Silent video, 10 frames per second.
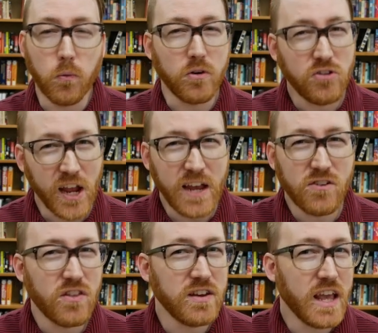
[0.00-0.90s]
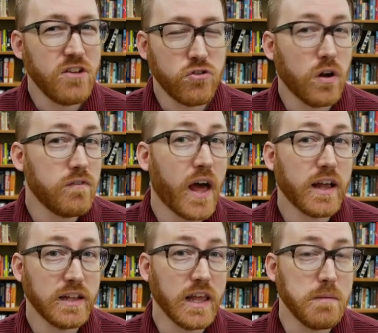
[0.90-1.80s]
or change the nature of that
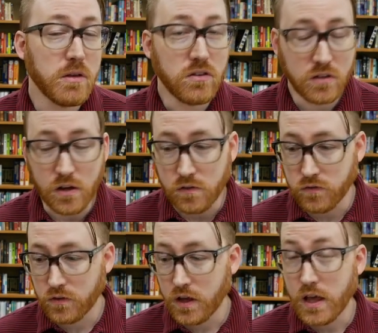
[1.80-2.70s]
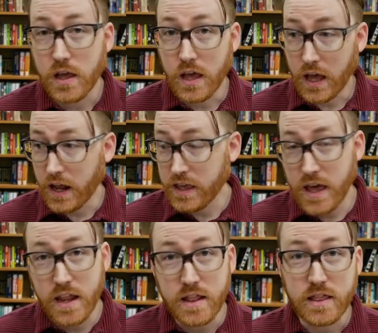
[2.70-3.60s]
claim itself. And I
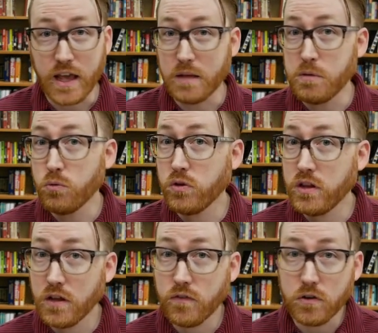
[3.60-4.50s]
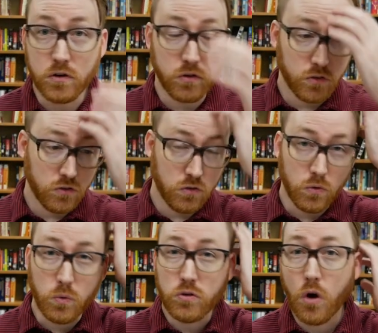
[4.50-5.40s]
get it, that can be really difficult
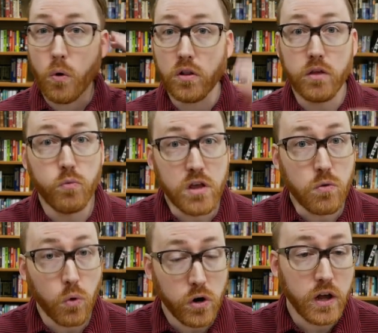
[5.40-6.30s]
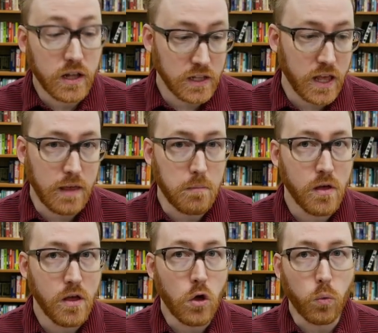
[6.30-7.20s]
to totally reword a claim
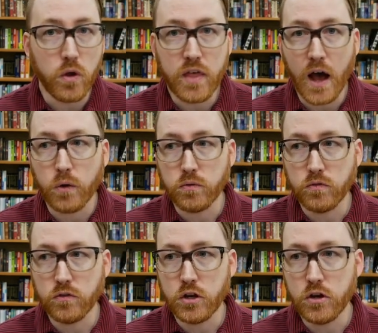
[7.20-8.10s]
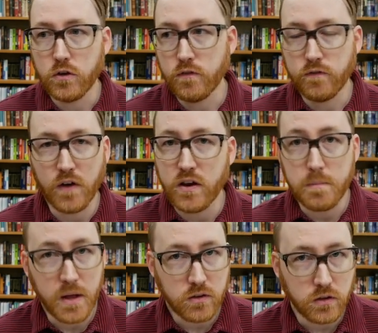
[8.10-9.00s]
without
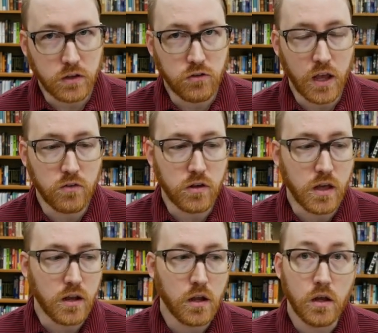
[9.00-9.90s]
fundamentally changing it.